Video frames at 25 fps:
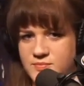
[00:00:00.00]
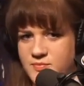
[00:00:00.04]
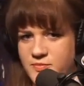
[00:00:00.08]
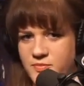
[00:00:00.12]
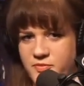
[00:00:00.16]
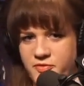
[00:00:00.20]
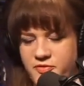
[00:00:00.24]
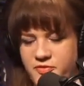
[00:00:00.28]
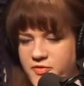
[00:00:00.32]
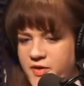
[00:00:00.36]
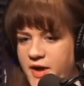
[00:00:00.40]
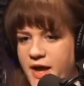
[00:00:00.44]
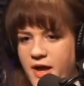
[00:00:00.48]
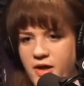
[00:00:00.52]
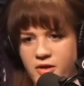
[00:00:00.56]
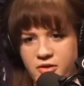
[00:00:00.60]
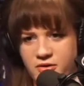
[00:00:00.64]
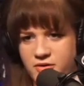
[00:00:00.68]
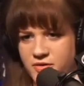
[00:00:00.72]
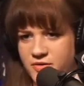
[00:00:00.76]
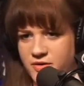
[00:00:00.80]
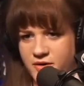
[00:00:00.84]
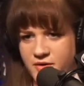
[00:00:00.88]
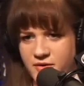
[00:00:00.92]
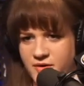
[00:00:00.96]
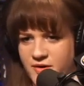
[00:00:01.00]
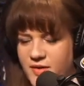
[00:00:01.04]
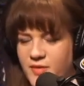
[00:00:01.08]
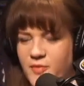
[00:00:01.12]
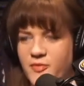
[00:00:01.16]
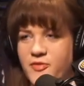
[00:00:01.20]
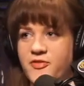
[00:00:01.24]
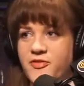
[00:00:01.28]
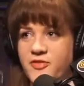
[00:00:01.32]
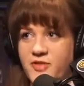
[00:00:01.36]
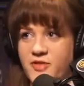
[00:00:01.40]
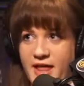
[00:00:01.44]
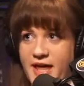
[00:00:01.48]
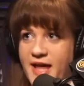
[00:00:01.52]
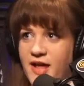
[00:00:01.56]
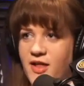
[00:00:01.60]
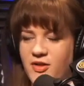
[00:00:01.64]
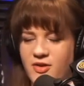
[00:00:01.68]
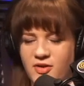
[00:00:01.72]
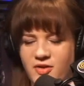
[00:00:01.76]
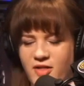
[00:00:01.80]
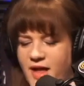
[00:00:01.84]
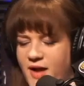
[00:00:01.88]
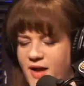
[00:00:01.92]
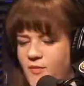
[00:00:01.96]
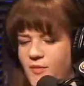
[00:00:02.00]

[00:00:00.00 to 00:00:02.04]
fail or flail or like